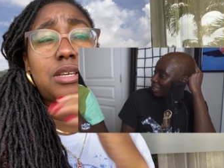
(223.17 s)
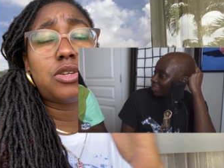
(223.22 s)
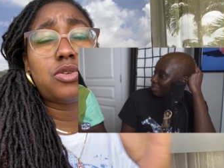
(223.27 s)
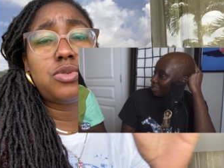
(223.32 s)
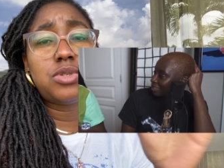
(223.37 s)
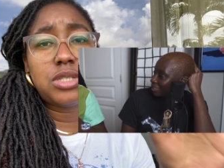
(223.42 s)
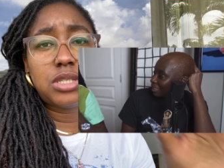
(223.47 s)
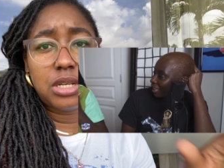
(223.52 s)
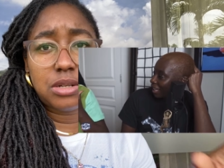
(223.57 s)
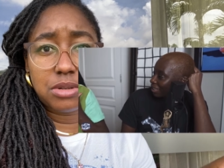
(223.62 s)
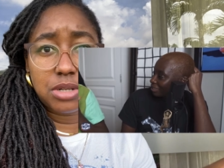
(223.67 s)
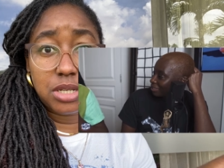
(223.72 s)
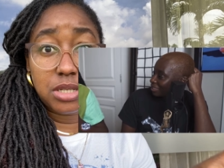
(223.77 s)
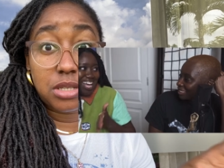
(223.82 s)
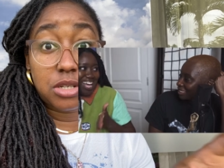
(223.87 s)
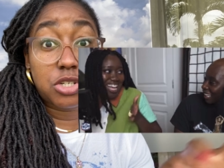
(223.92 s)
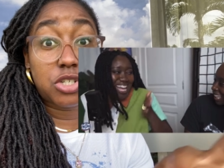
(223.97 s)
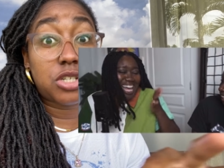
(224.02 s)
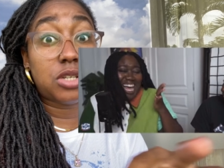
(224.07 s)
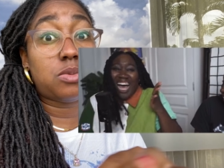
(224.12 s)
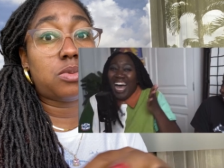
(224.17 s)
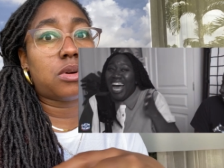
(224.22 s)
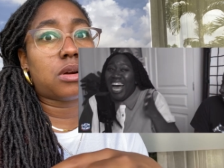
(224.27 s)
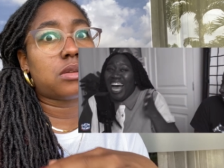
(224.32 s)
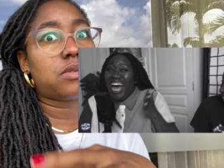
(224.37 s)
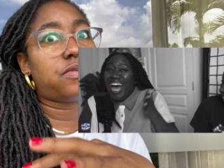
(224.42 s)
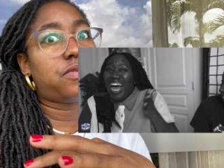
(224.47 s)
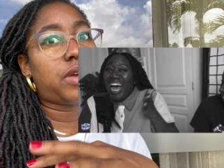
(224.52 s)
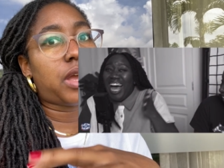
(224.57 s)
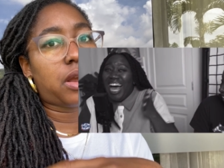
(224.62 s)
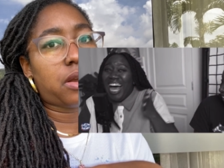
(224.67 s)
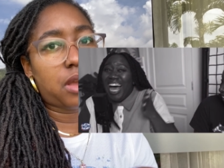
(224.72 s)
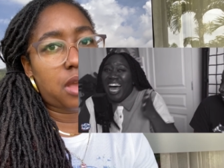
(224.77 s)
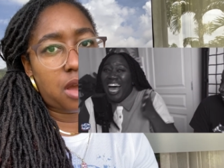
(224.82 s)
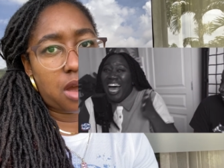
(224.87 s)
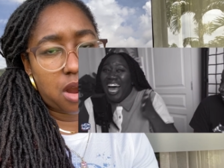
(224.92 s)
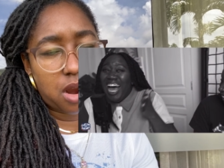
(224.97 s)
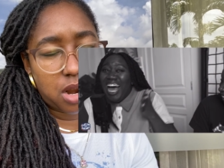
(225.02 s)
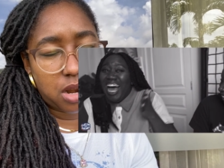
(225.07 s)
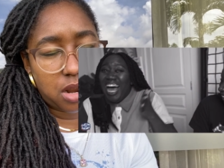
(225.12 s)
new series that she worked very
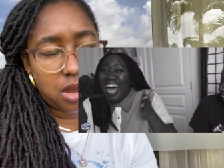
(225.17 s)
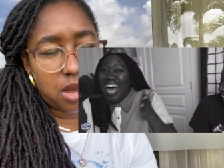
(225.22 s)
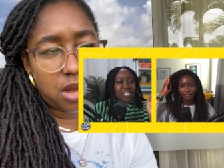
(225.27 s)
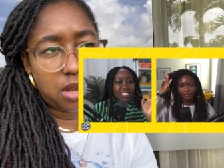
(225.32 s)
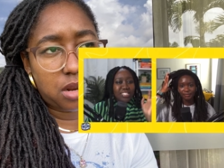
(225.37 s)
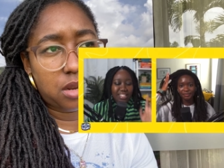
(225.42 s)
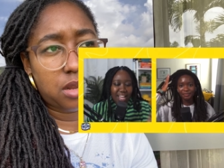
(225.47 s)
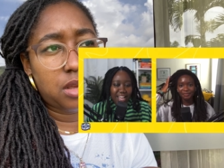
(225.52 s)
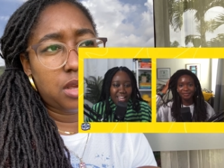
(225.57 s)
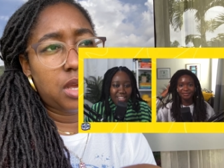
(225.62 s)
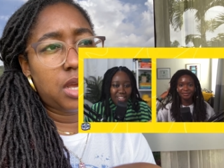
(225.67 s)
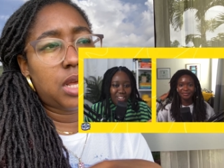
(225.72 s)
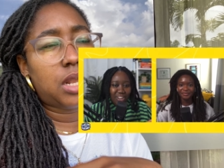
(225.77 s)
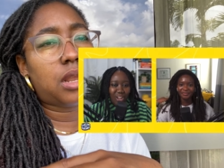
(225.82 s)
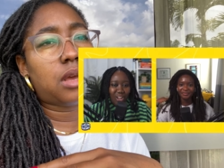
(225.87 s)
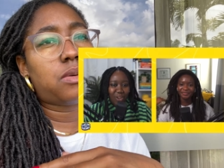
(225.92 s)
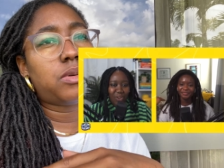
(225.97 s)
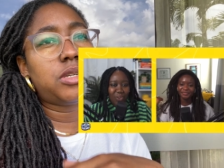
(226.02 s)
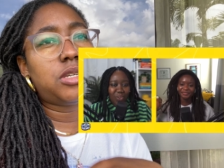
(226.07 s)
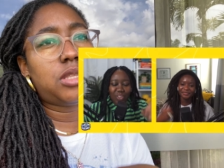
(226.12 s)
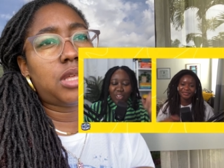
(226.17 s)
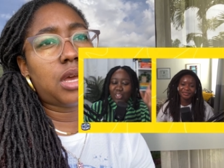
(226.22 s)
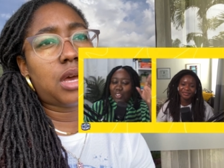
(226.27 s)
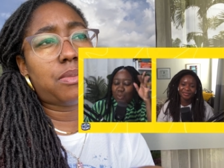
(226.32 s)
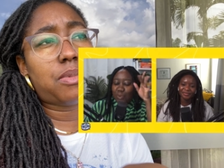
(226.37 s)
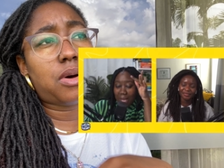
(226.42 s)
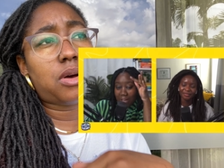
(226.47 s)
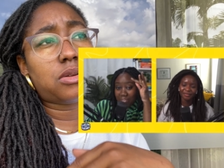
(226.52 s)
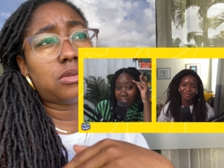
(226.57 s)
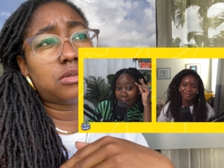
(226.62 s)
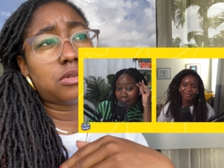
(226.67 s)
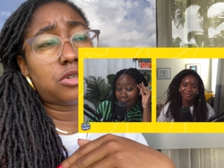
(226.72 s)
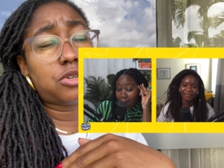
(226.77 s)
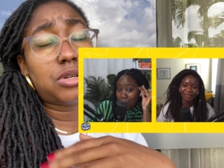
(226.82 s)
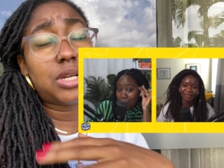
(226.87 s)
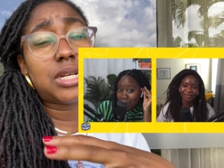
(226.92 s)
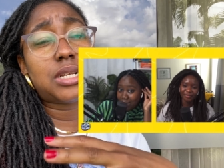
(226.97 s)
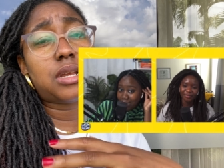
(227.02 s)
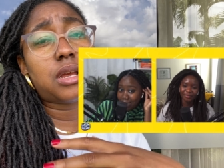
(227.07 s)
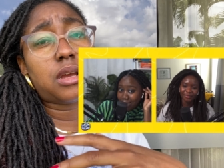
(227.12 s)
hard on. Like when you think about
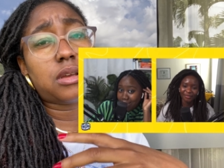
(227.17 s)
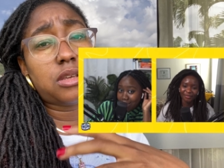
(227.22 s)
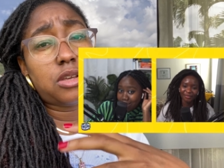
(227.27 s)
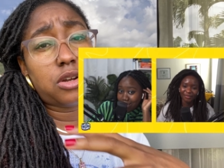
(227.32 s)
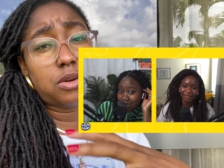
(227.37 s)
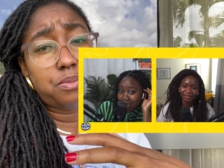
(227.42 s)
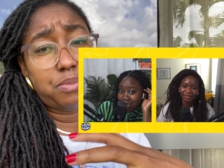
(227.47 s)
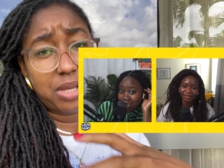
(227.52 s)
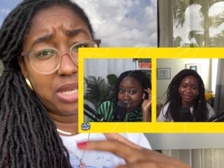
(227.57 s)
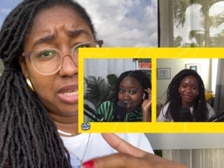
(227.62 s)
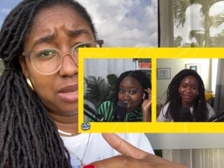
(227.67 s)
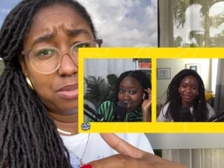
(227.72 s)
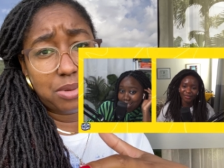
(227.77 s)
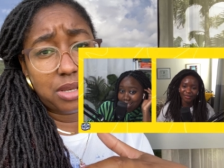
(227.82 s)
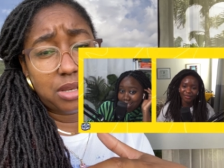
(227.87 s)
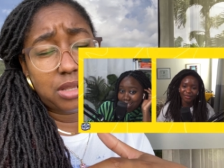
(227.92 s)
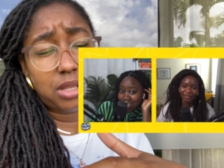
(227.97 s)
creating your baby,